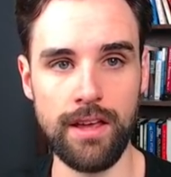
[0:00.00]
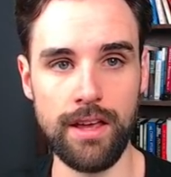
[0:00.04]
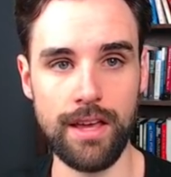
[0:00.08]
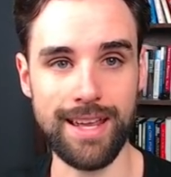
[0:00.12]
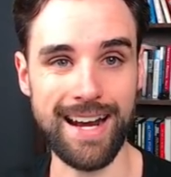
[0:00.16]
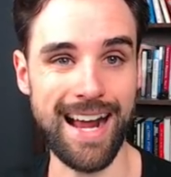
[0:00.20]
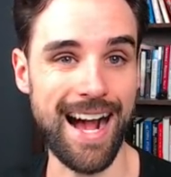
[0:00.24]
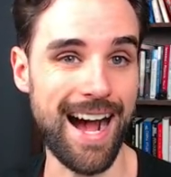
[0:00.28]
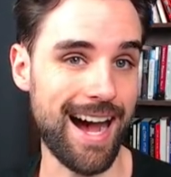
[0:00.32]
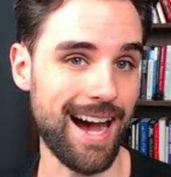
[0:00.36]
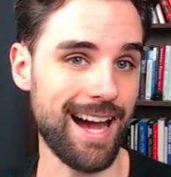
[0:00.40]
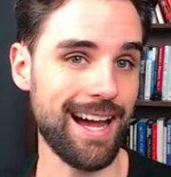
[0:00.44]

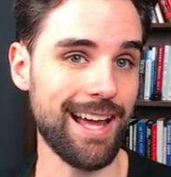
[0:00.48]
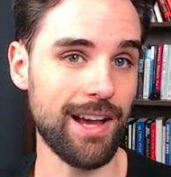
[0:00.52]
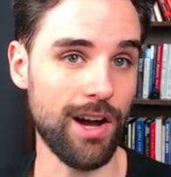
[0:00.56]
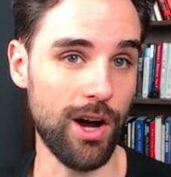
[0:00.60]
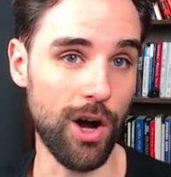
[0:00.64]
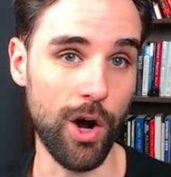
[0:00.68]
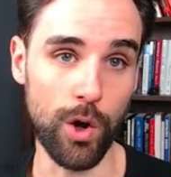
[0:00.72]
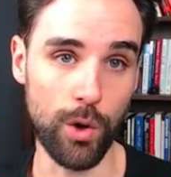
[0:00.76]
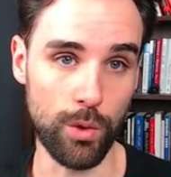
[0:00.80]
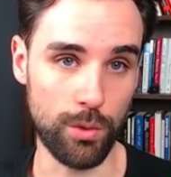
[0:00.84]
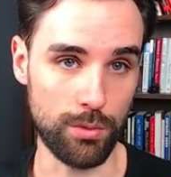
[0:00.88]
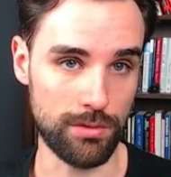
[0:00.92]
and I
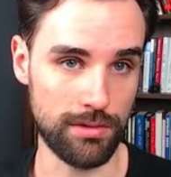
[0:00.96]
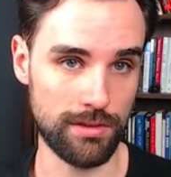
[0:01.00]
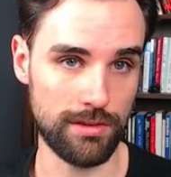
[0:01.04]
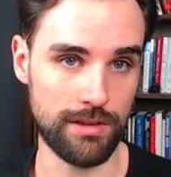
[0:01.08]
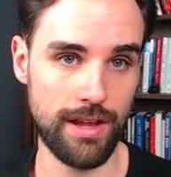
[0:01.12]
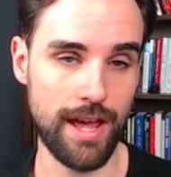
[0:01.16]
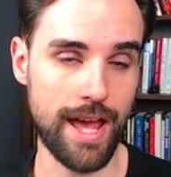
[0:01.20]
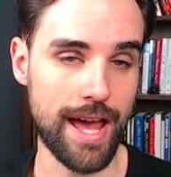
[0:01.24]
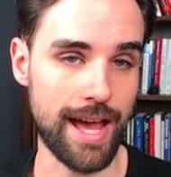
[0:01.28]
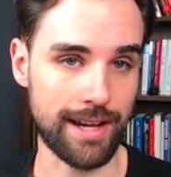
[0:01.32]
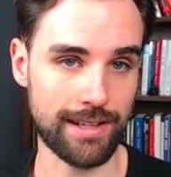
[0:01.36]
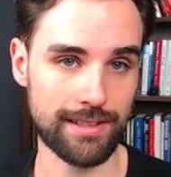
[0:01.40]
own
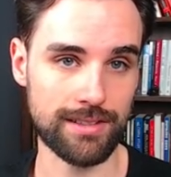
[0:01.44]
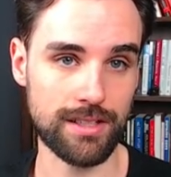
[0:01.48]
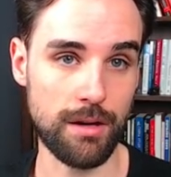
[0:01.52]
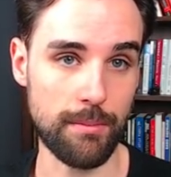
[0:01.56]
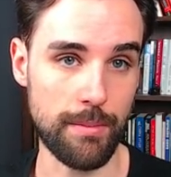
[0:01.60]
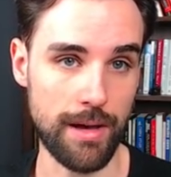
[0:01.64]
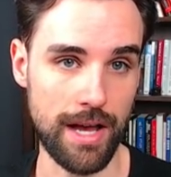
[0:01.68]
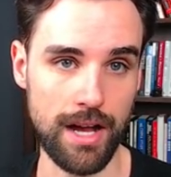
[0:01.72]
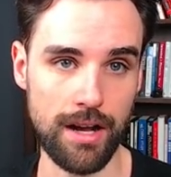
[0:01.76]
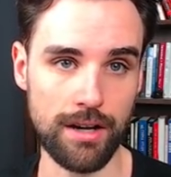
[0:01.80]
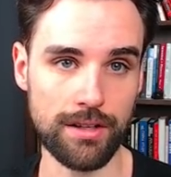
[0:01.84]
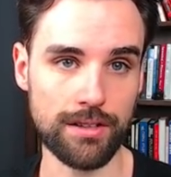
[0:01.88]
X
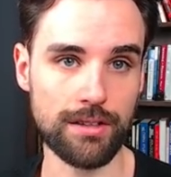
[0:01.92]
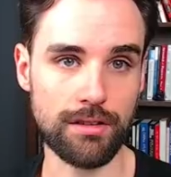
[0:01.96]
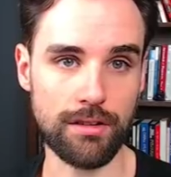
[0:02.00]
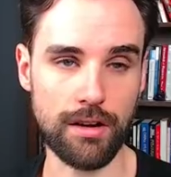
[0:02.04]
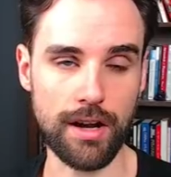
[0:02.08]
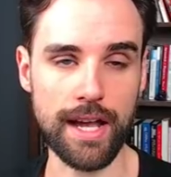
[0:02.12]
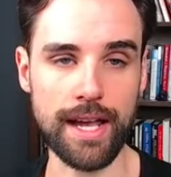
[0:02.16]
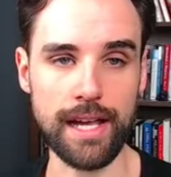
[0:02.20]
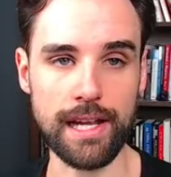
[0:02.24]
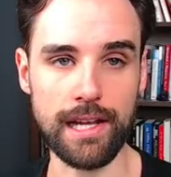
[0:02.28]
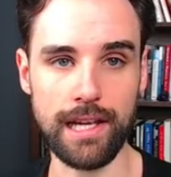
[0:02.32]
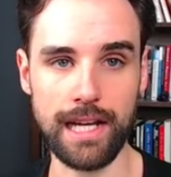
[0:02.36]
amount,
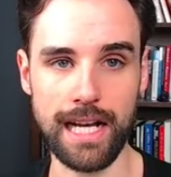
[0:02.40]
right?